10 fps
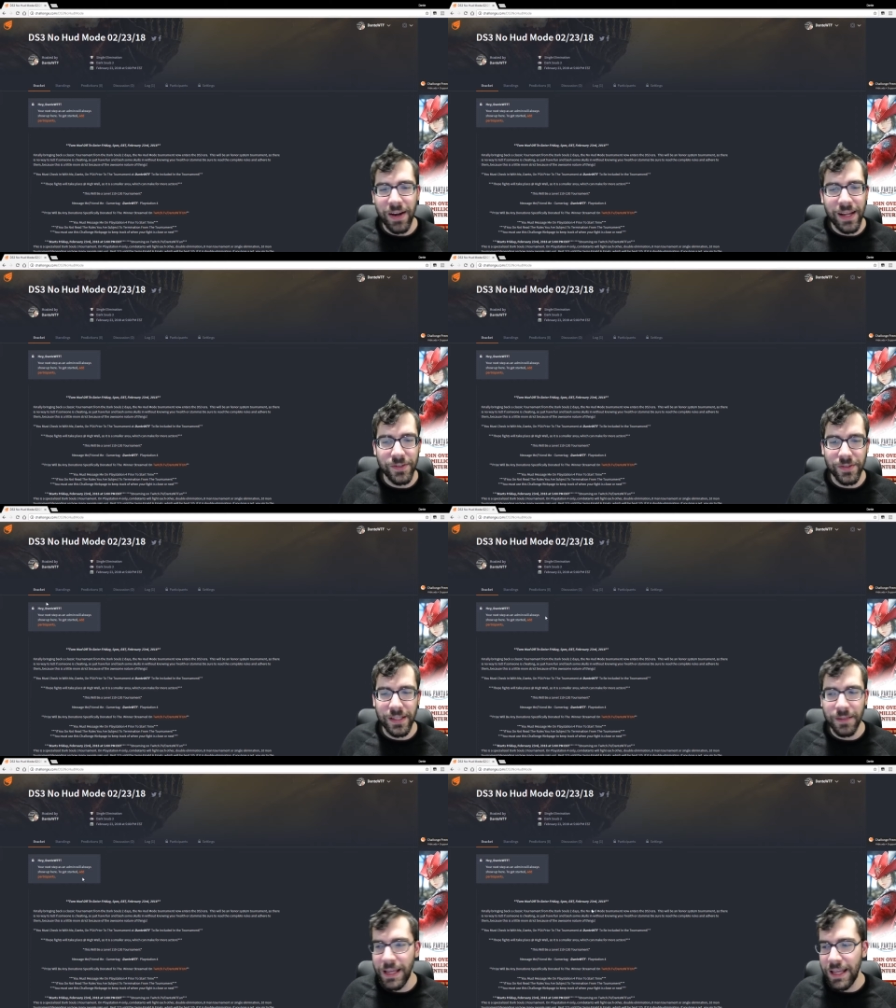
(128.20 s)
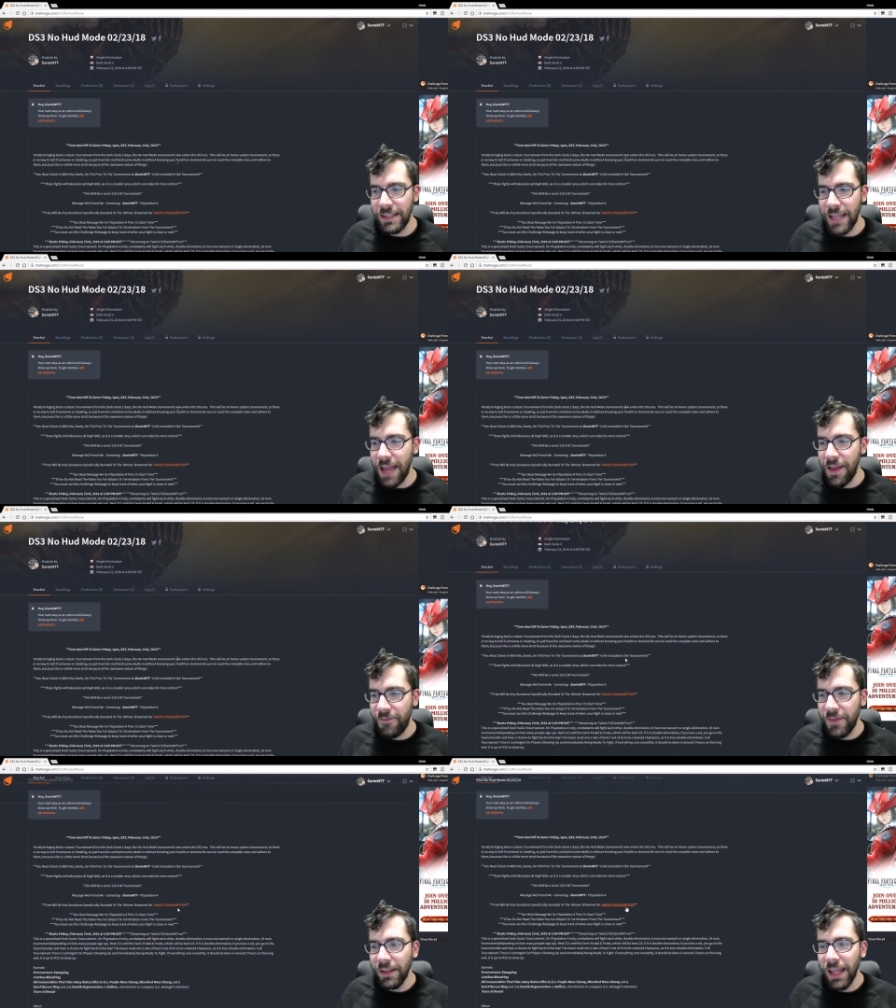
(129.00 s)
interesting to me. It's, I, I
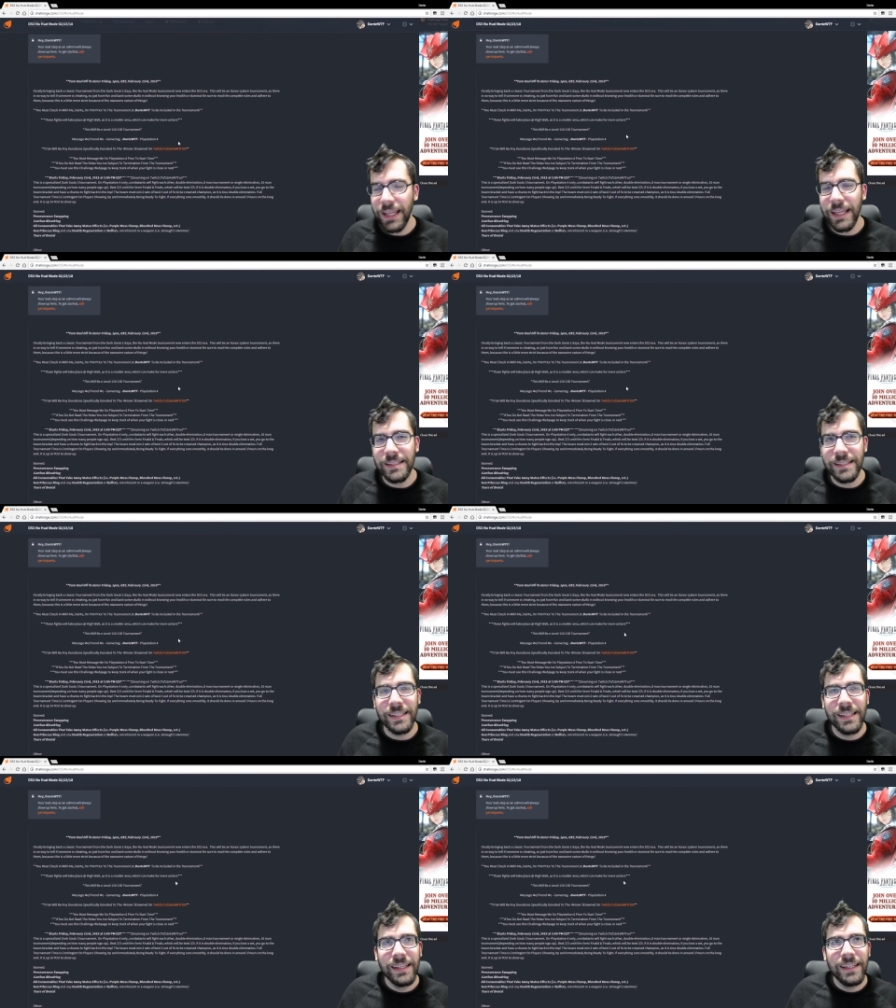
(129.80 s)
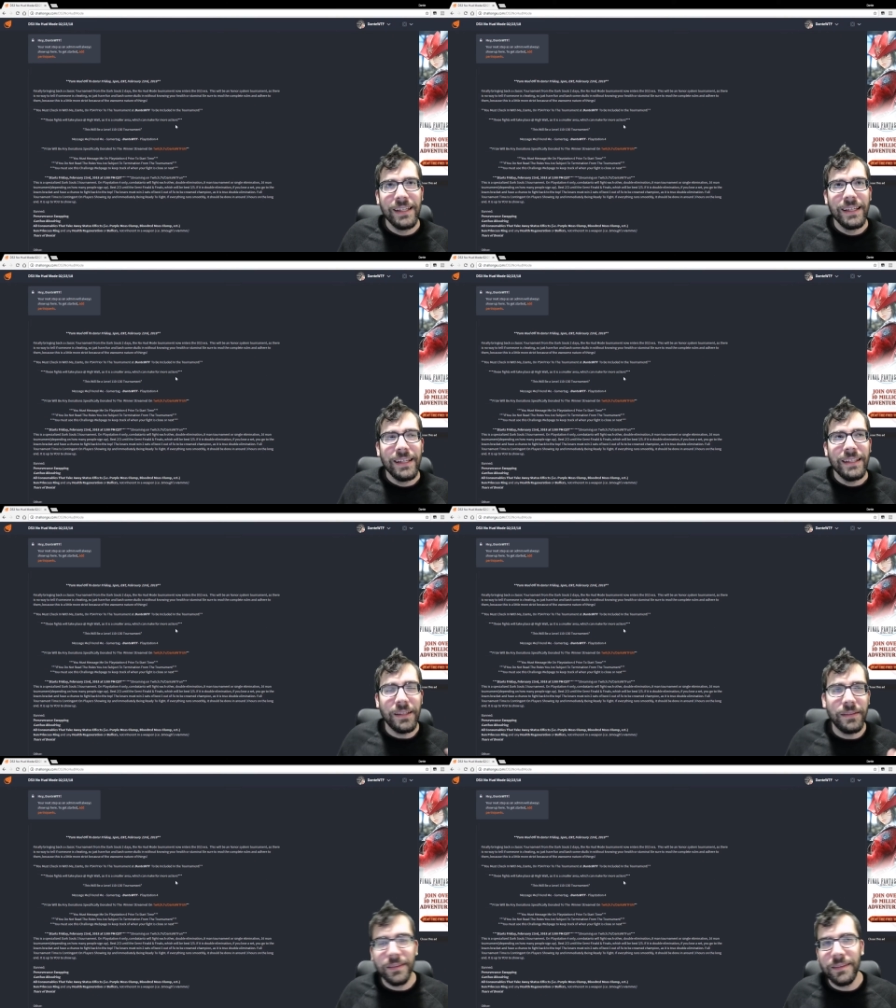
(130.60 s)
feel like it's,
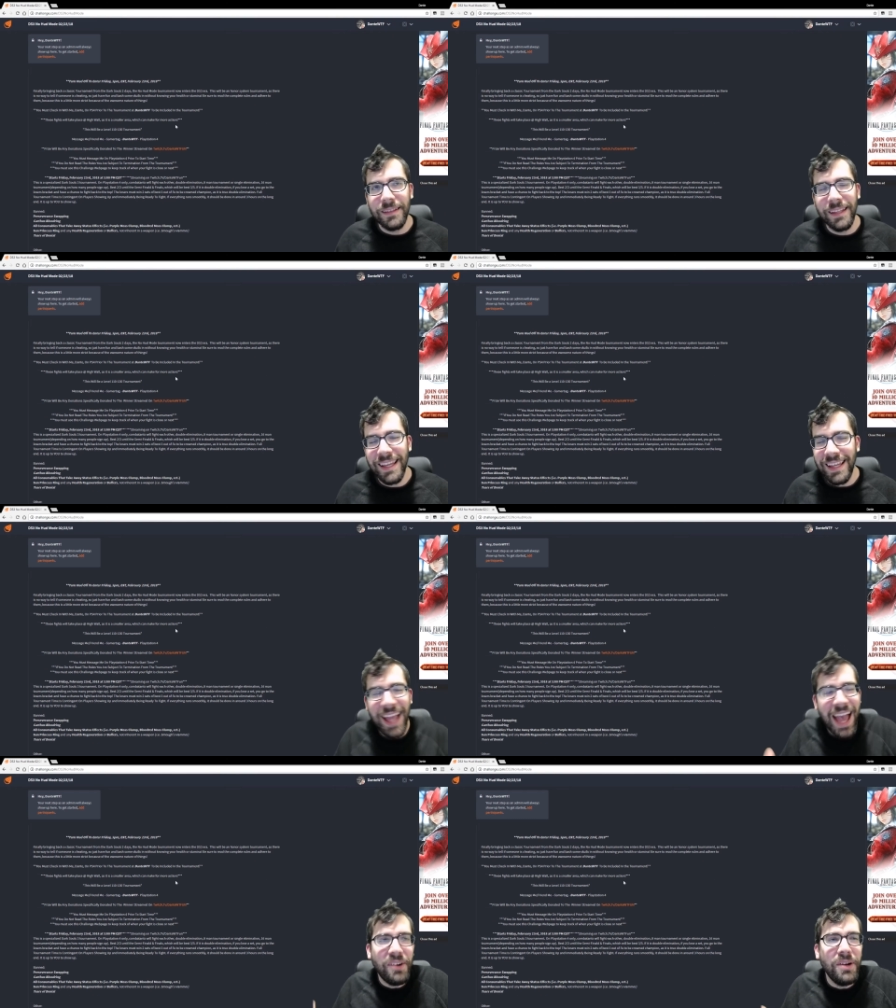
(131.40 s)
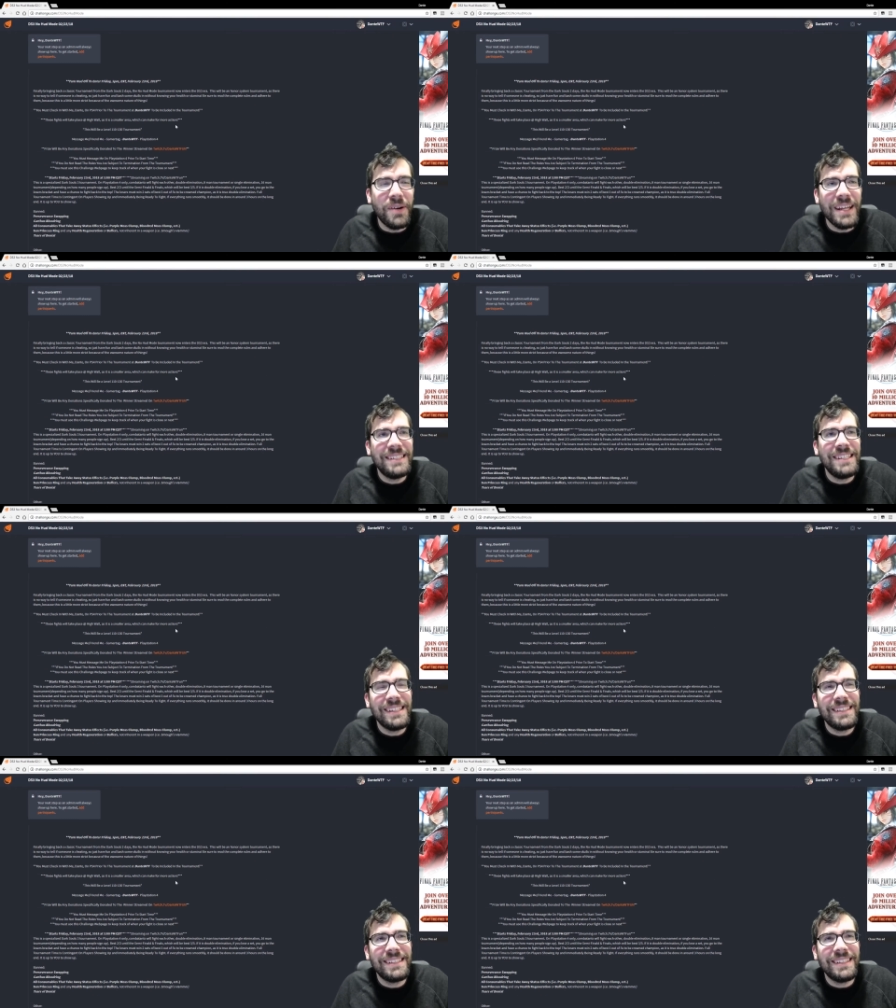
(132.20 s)
the it, I don't know, it
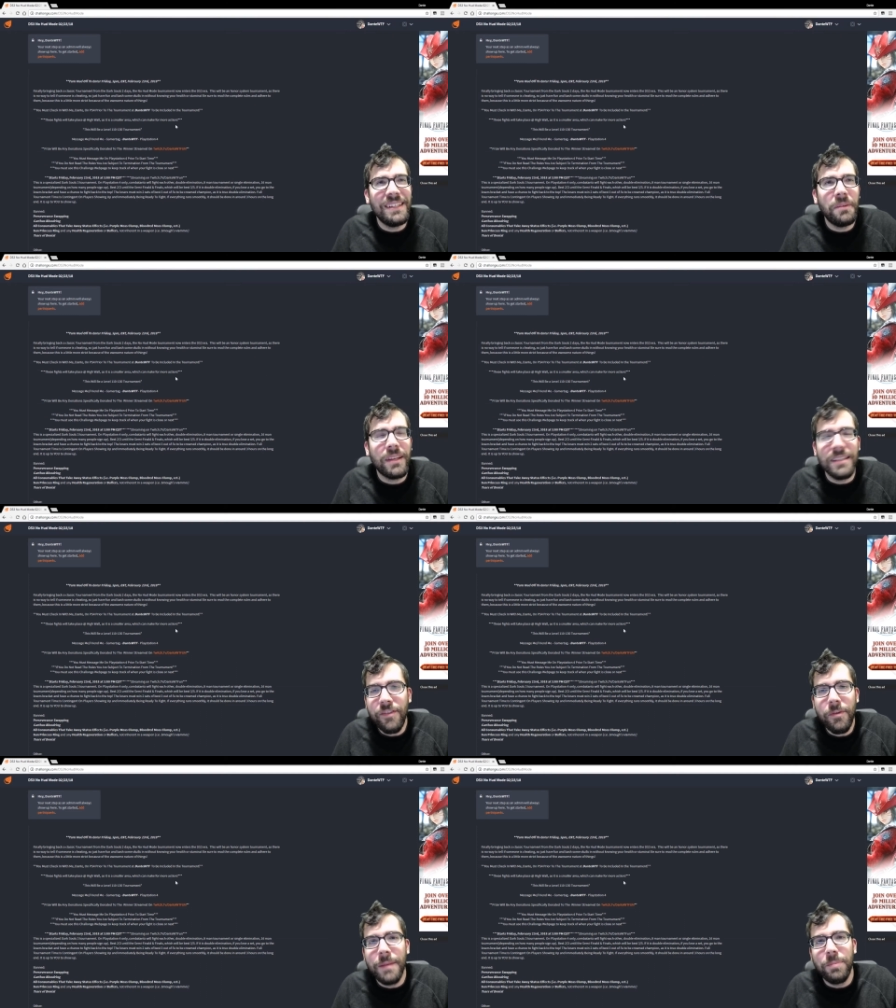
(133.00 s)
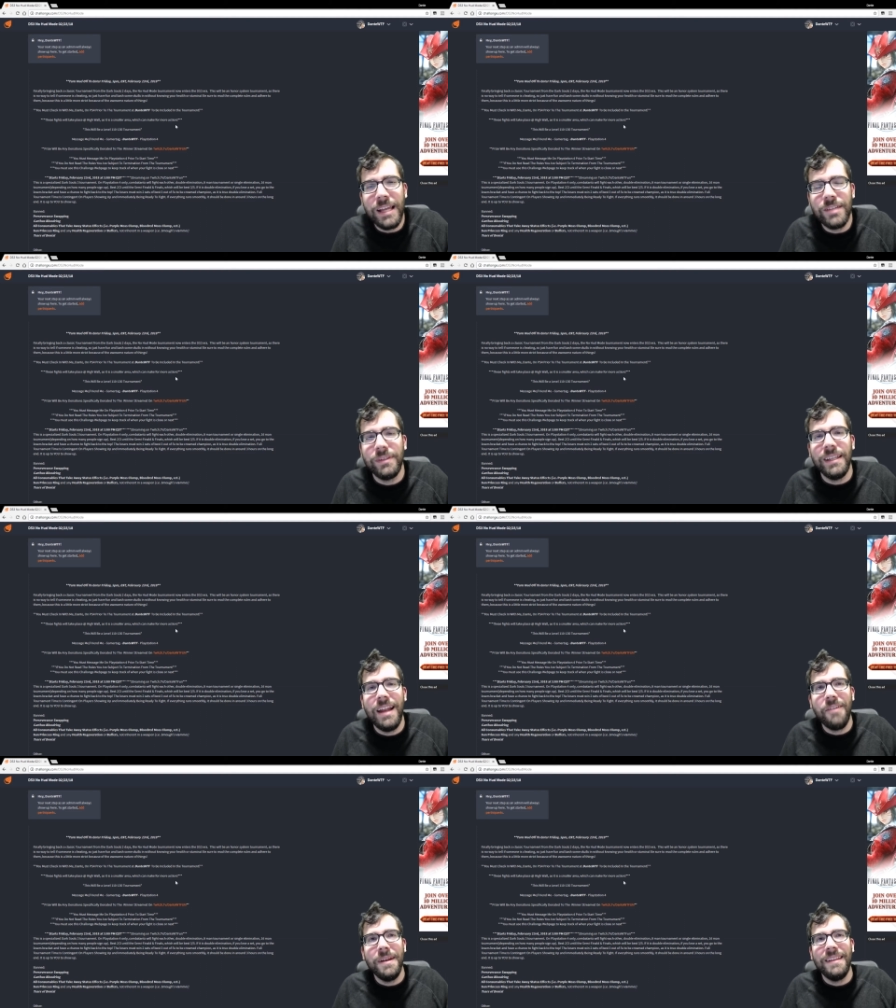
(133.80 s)
just, because everybody plays with it and
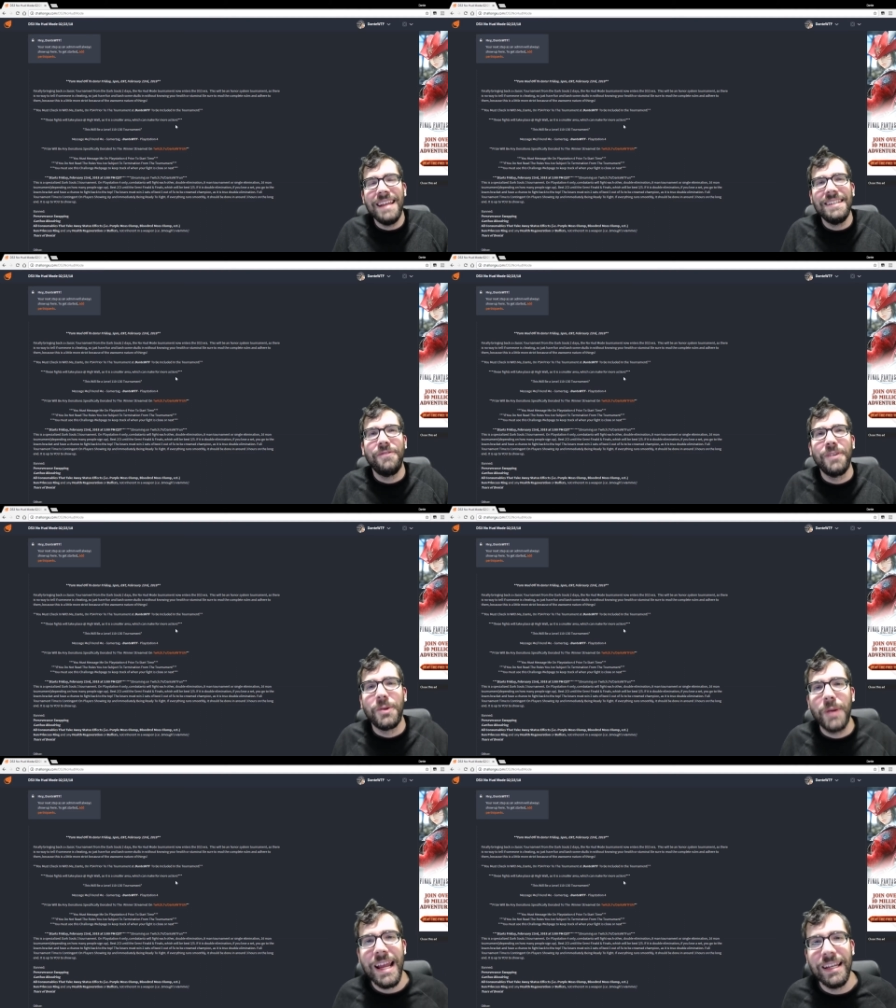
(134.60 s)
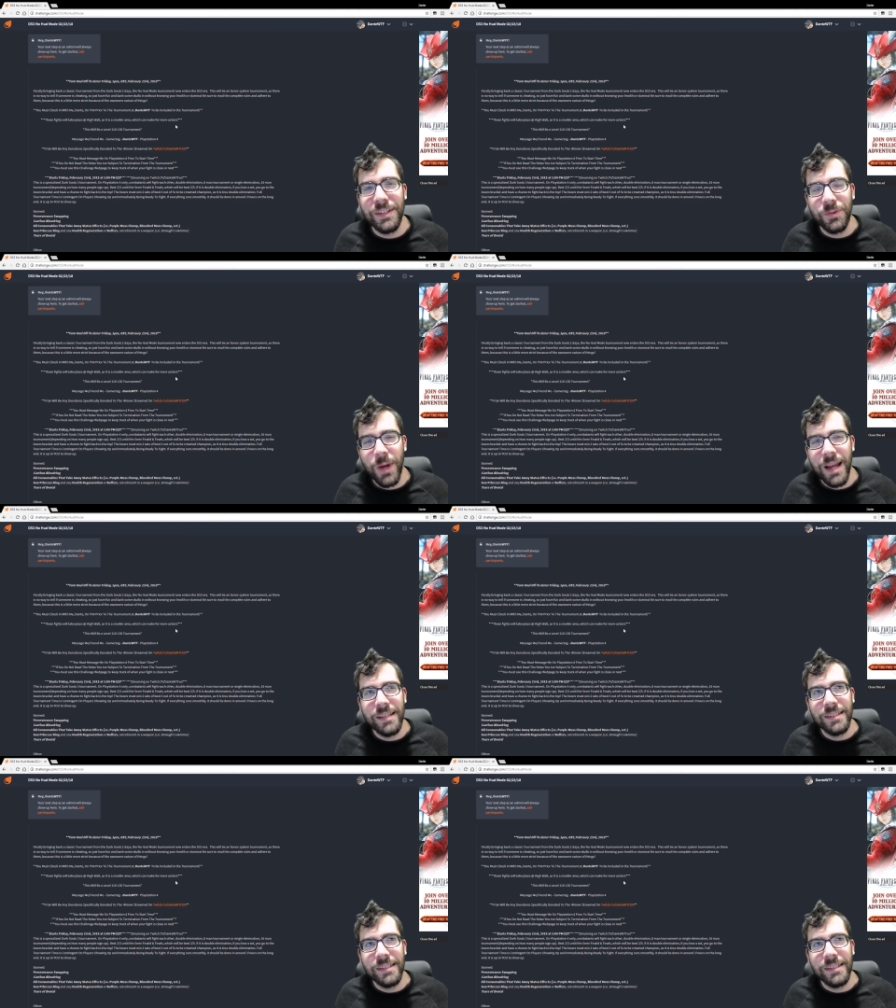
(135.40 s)
everybody takes it for granted, right?